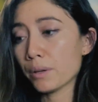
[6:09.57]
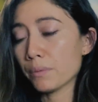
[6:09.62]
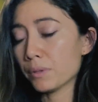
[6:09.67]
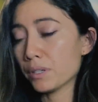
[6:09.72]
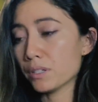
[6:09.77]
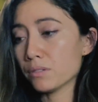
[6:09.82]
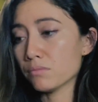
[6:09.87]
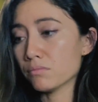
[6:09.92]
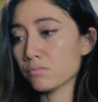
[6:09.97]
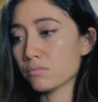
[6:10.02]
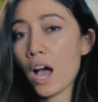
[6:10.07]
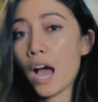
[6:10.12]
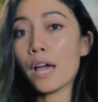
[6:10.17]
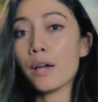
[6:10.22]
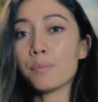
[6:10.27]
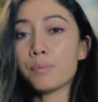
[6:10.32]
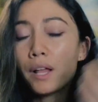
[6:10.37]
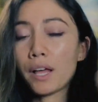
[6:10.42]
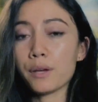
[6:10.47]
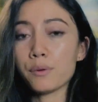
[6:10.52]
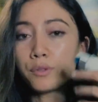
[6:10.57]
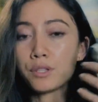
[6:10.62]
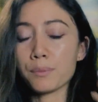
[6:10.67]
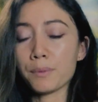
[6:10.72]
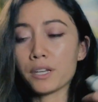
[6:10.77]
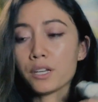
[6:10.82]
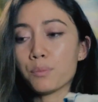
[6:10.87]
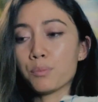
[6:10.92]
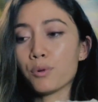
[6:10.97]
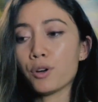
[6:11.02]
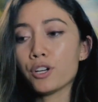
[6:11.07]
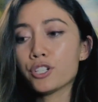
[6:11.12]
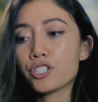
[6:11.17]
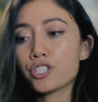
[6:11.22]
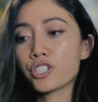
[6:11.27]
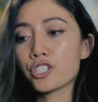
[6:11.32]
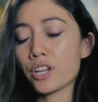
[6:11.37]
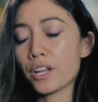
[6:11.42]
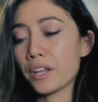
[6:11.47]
I mean, I apply it with a makeup brush